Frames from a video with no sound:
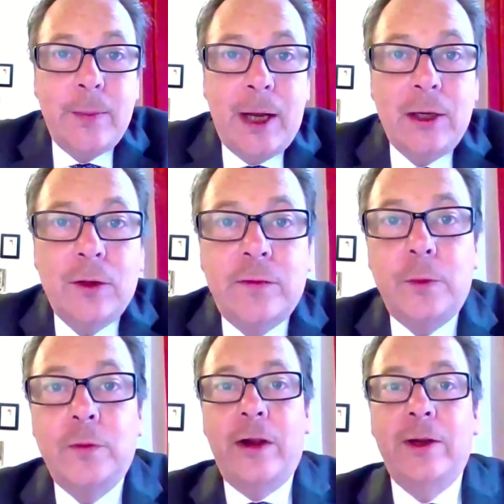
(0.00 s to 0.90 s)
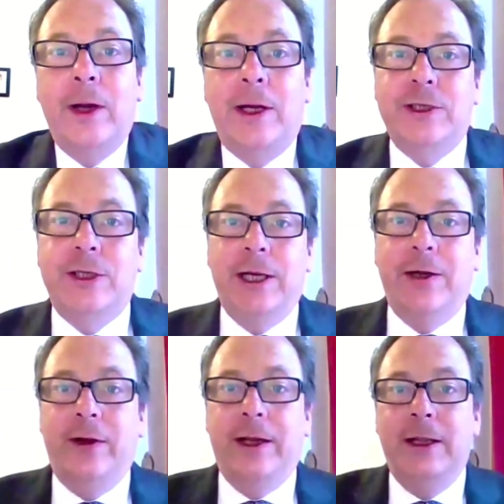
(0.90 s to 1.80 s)
I look forward very much
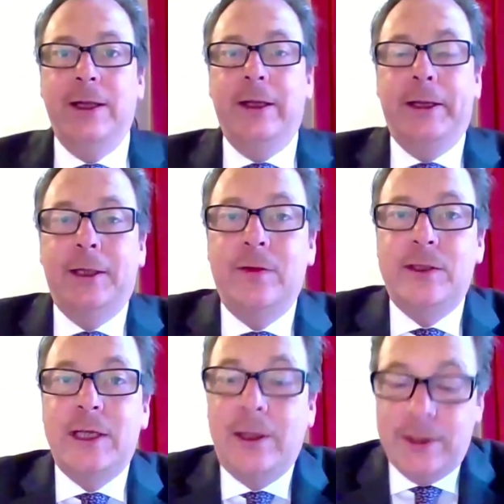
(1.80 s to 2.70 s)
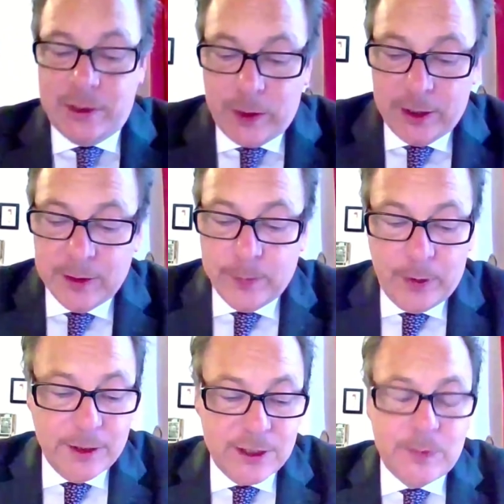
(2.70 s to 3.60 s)
to hearing the results when
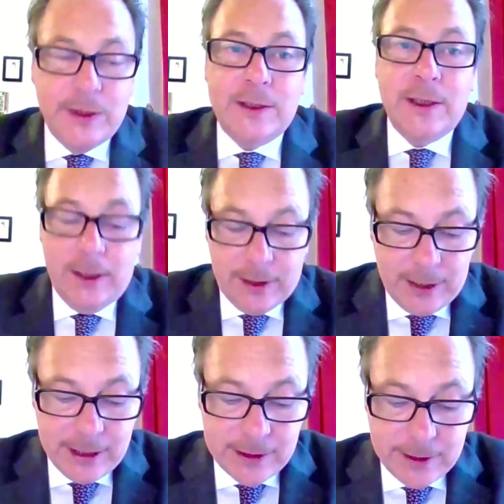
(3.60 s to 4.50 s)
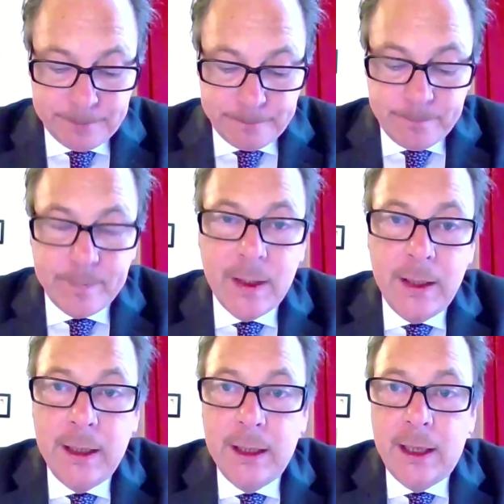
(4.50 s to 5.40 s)
Mark speaks a little later.
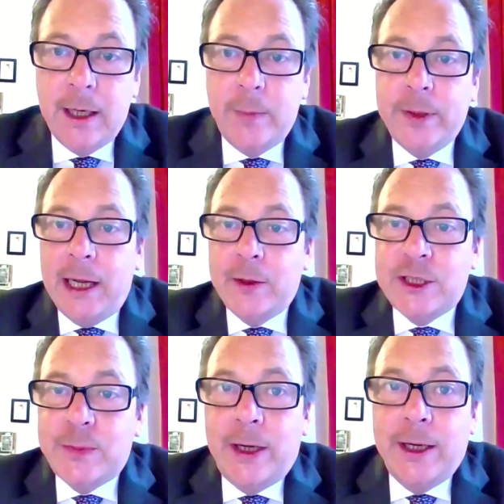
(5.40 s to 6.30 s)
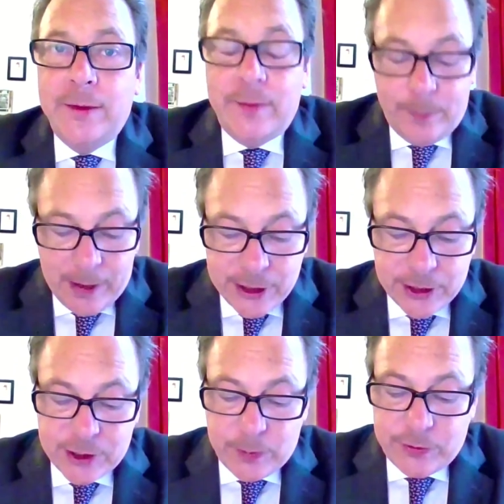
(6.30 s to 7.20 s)
But now it's my
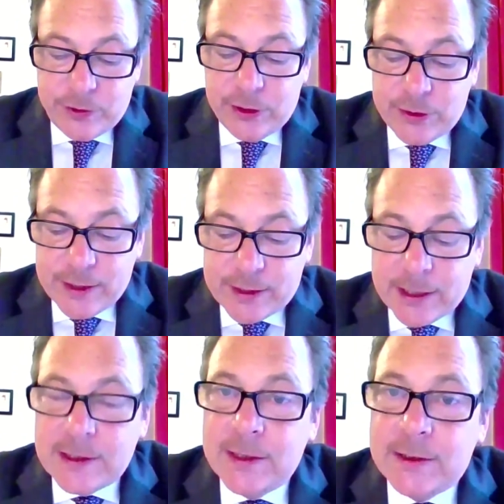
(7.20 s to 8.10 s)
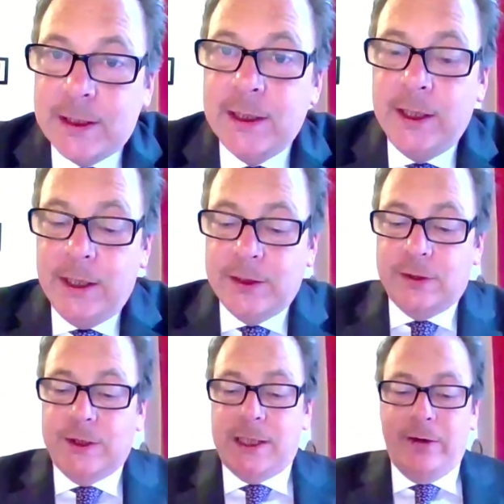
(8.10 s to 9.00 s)
pleasure to introduce His Excellency
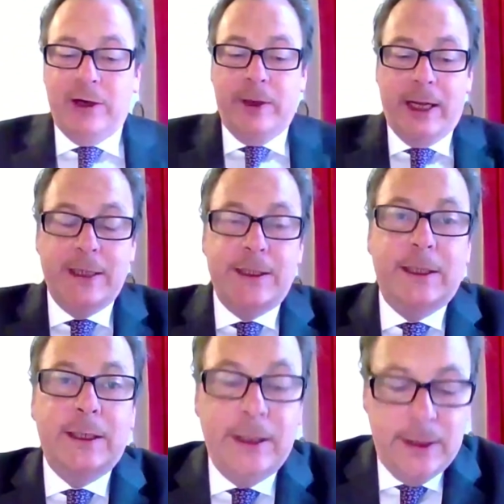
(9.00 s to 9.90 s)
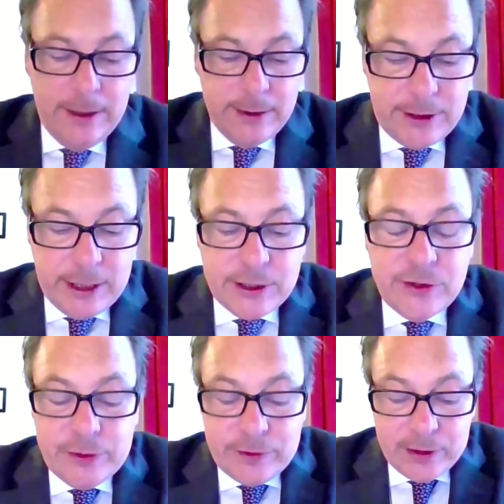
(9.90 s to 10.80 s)
Dr. Tariq bin Hendi, the
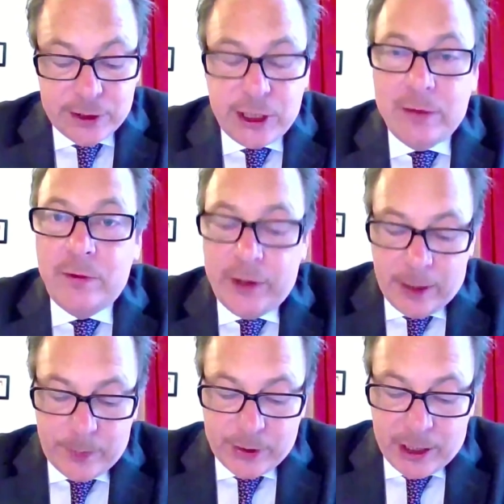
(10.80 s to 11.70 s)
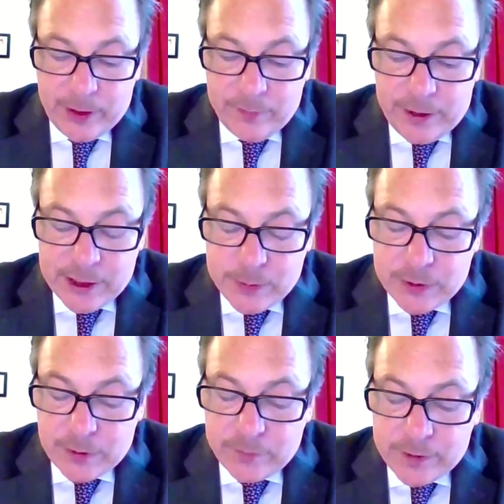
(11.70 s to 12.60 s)
Director General of the Abu Dhabi
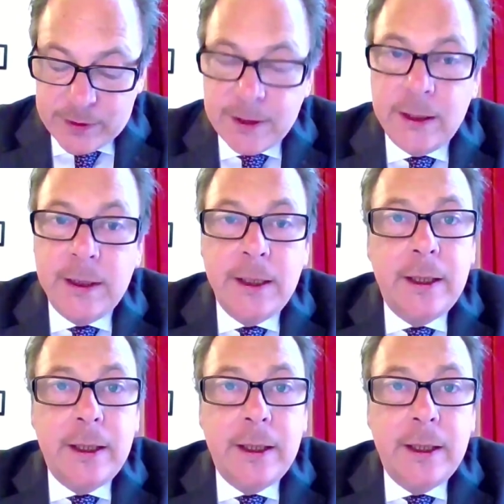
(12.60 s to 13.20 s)
Investment Office.